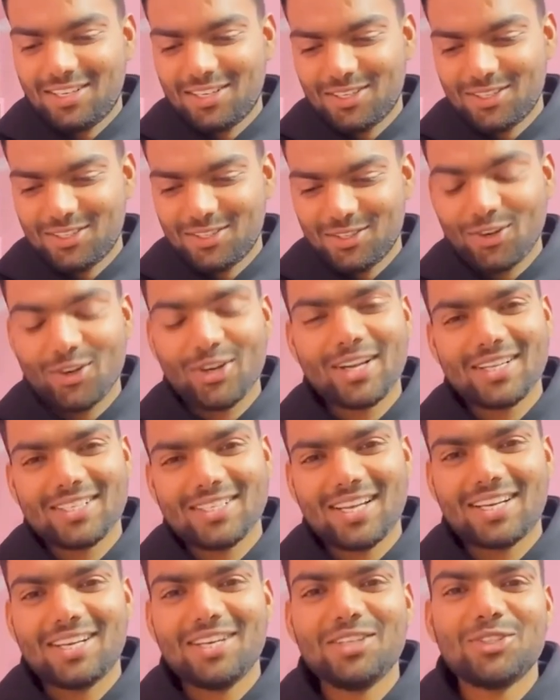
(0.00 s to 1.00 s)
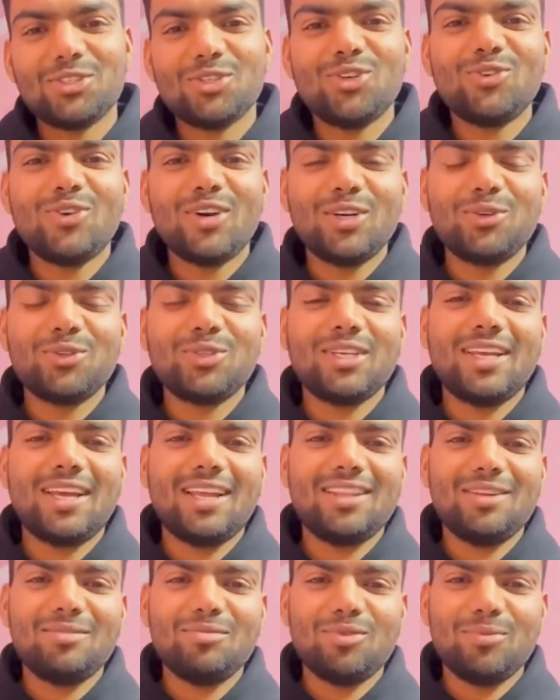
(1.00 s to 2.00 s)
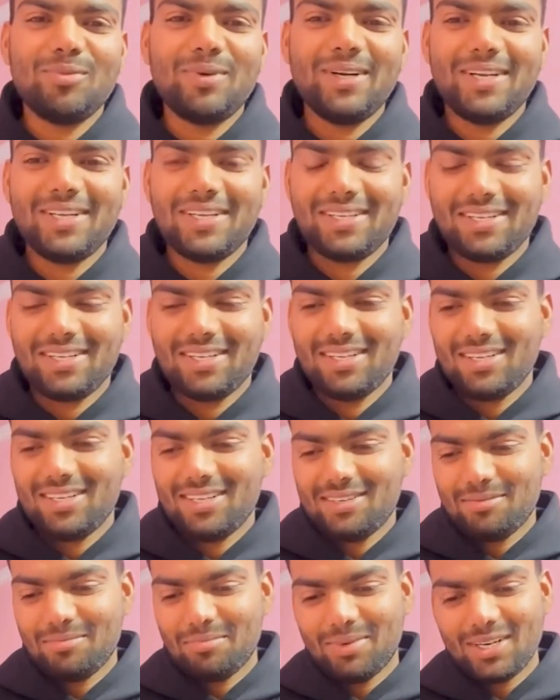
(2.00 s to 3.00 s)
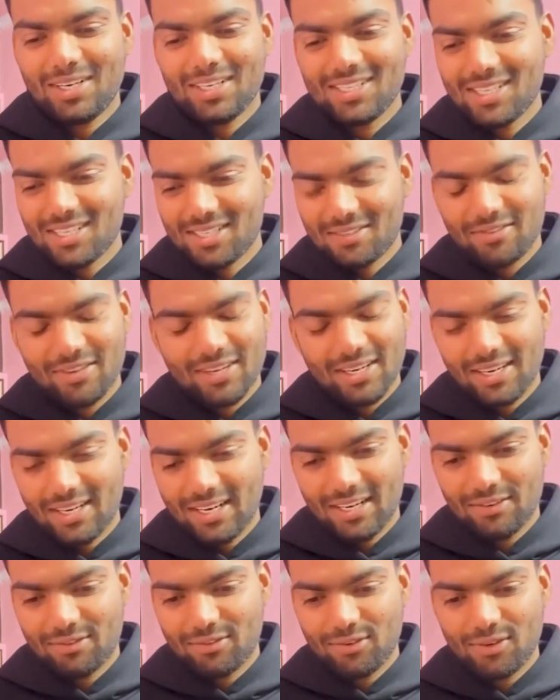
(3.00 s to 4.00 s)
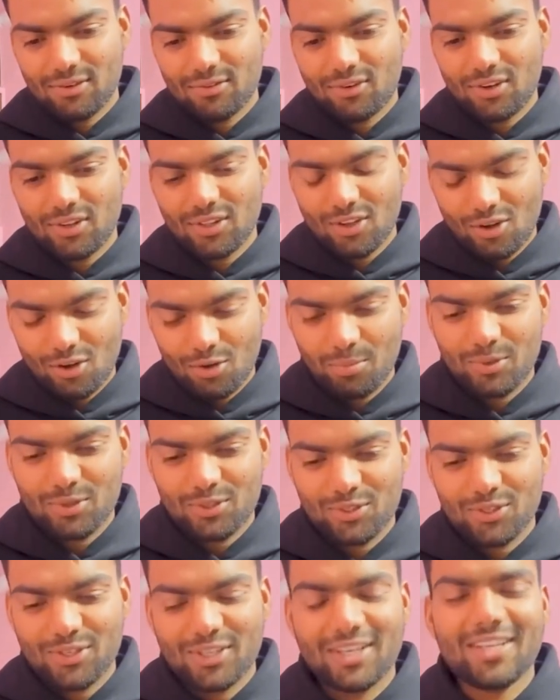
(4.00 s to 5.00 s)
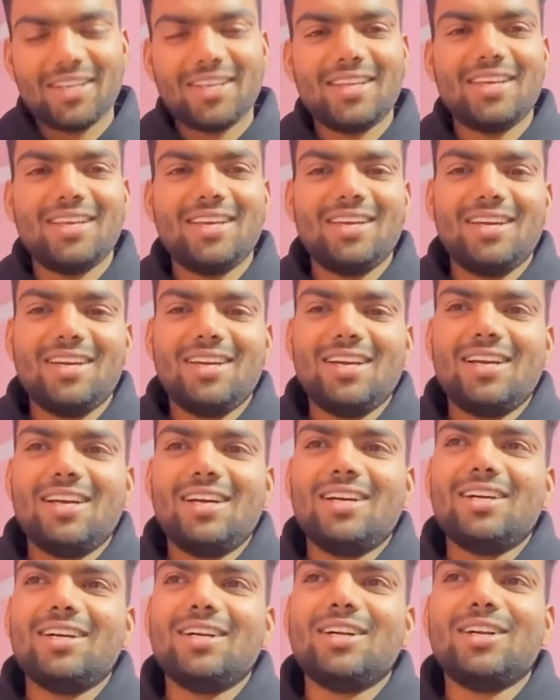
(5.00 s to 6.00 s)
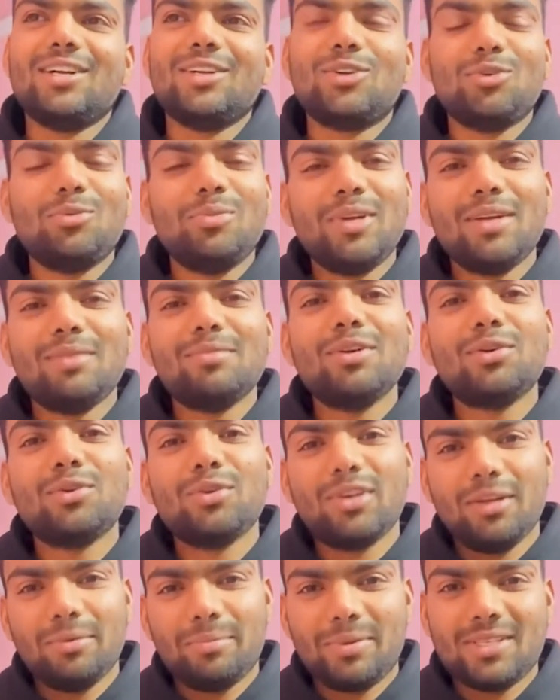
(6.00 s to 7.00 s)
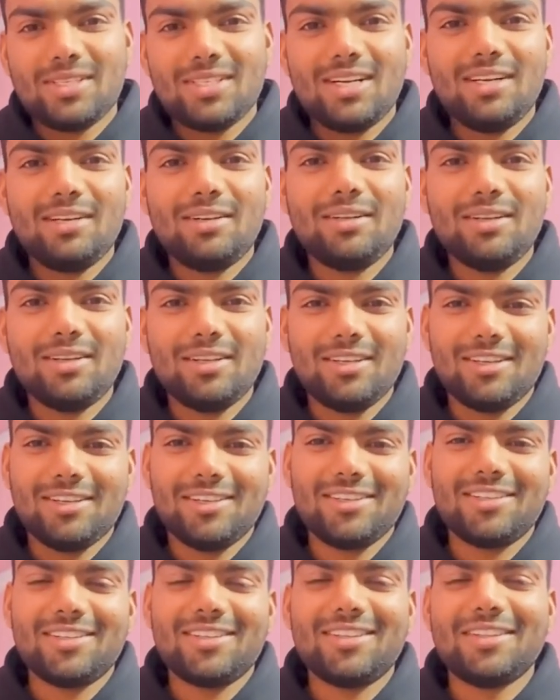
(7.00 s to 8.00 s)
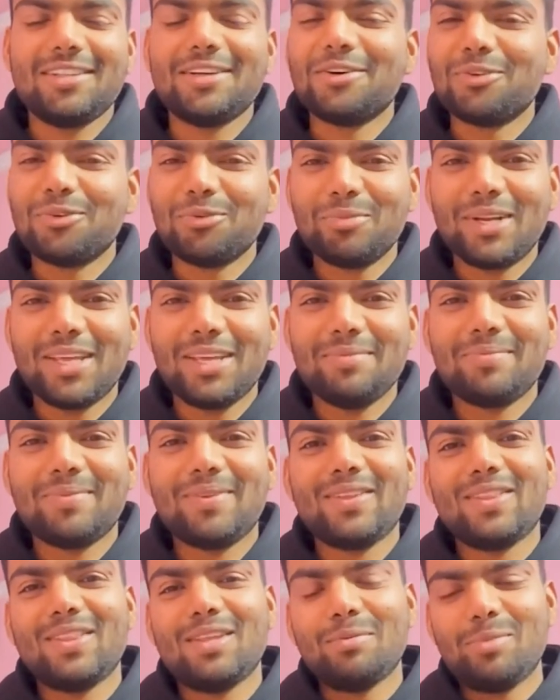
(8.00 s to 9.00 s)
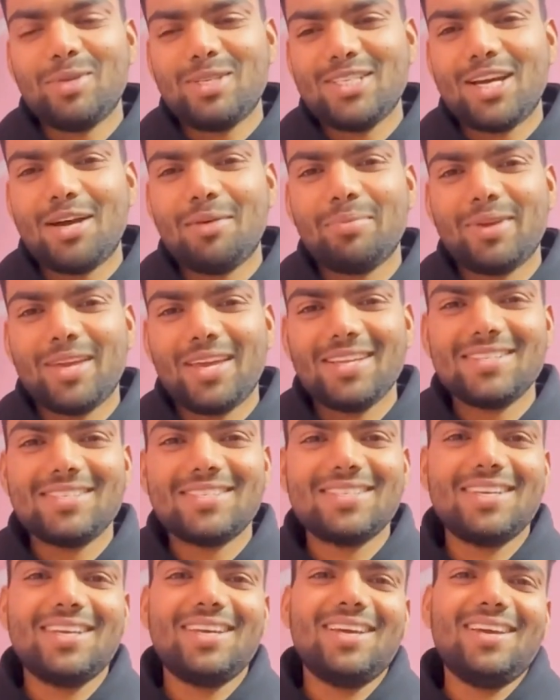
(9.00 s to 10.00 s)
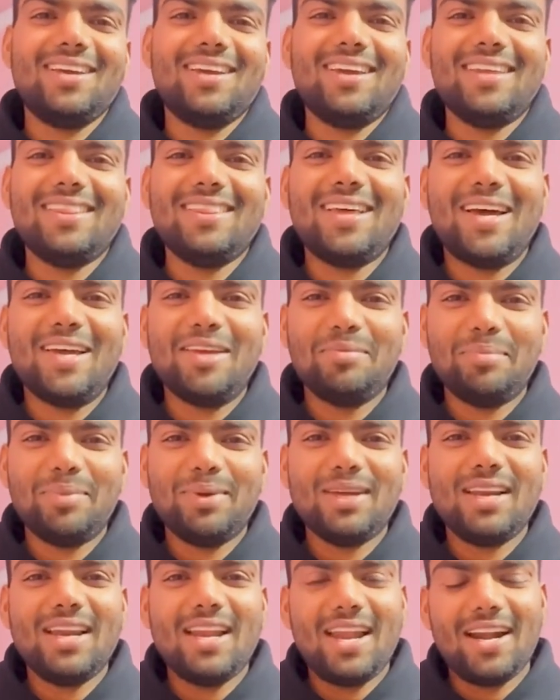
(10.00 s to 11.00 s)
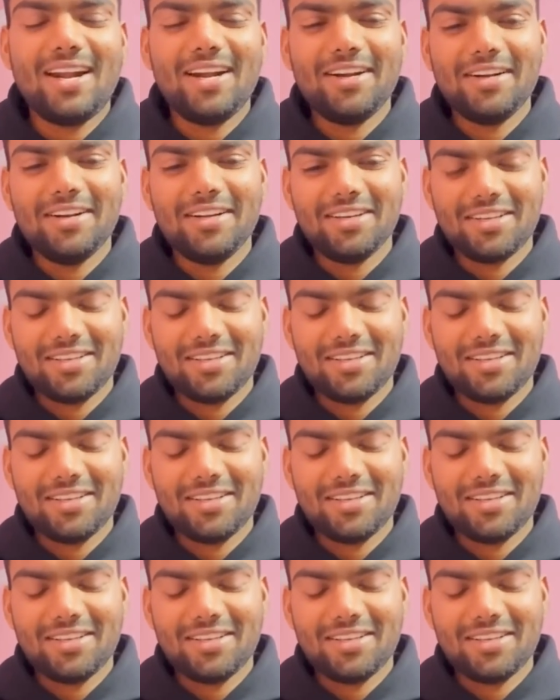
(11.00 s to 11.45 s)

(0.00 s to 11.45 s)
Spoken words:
Not exactly sure what to say at the moment, but just very grateful for the opportunity to be able to represent the home team, the Punjab Kings, in the IPL. And